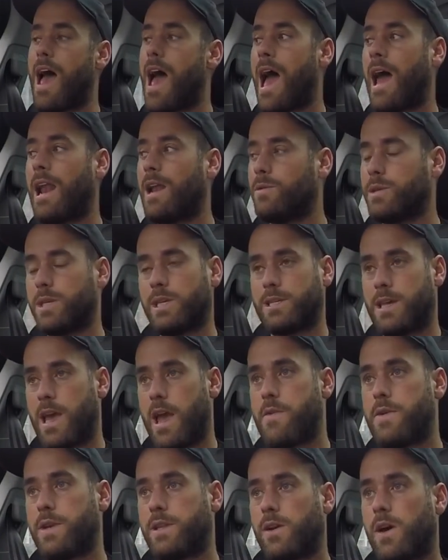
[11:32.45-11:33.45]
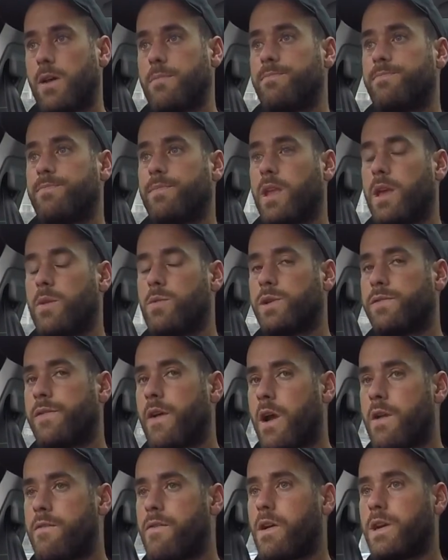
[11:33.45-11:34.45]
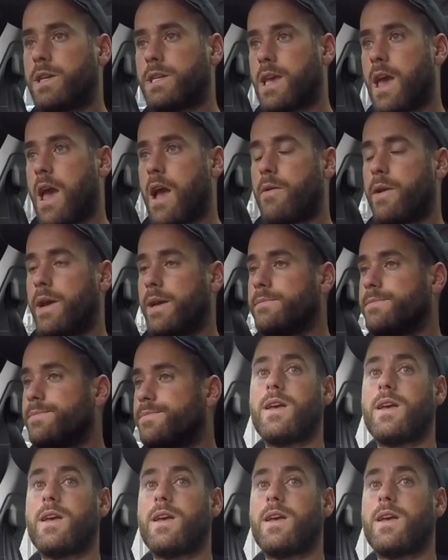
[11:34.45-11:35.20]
And it was a scary time. It was very, very scary.